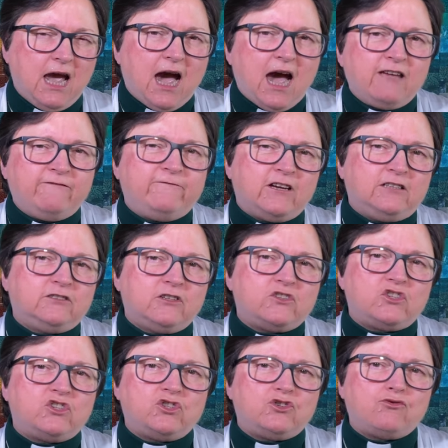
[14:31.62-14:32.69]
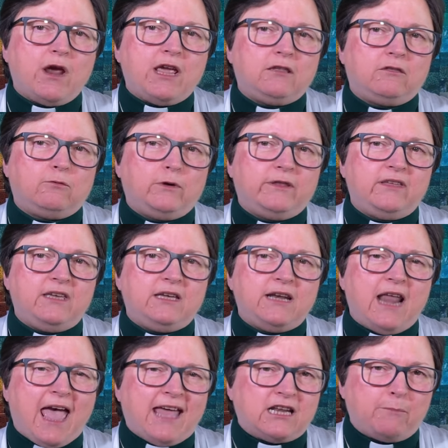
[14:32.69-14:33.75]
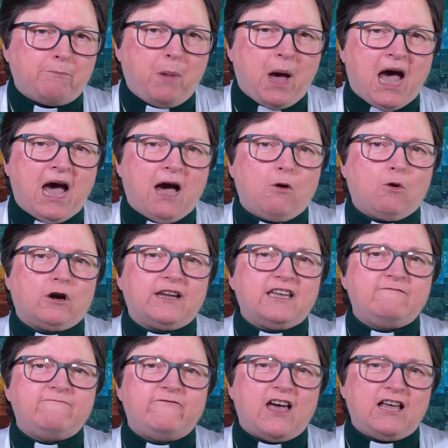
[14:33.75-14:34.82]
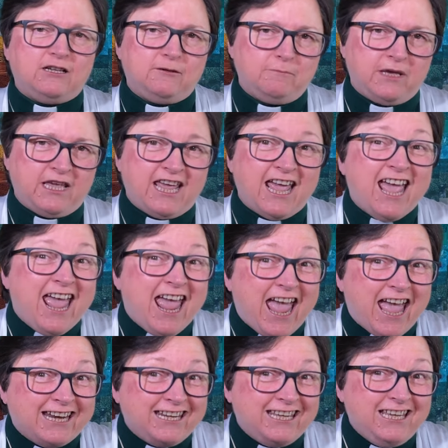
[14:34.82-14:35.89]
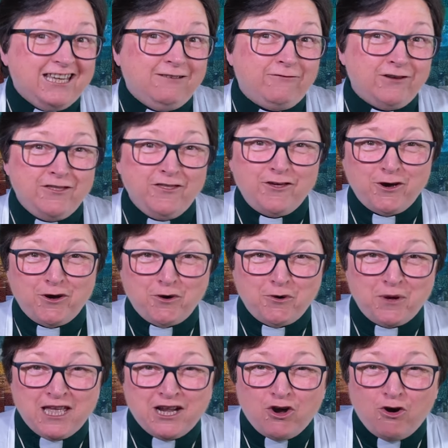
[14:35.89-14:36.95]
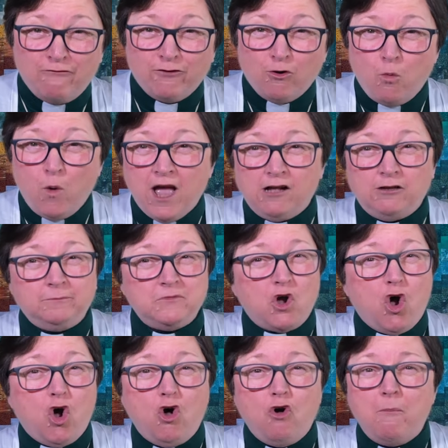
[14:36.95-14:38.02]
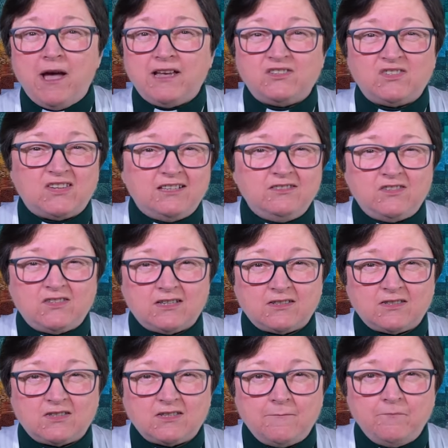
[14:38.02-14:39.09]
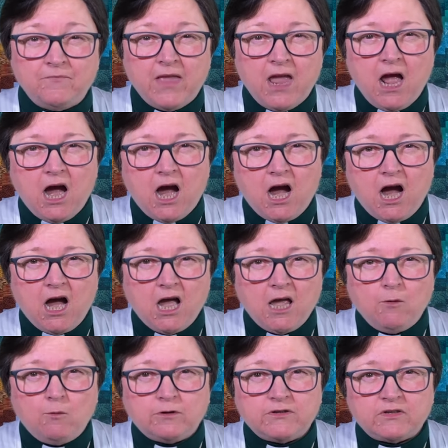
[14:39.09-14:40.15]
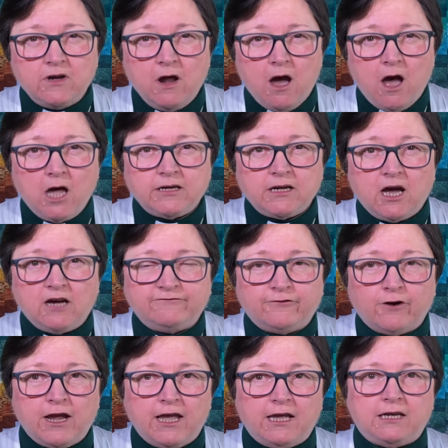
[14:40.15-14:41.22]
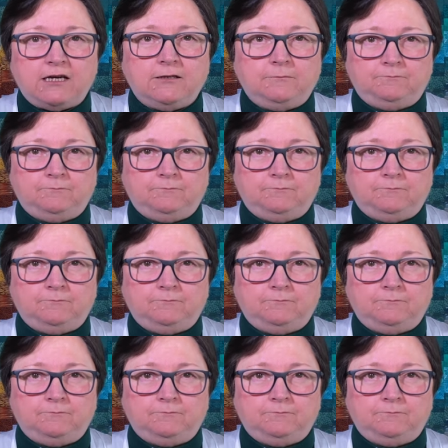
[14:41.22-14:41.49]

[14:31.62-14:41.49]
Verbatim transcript: I felt a strength within and a power envelop me, and even though it overwhelmed all my senses, I was not afraid.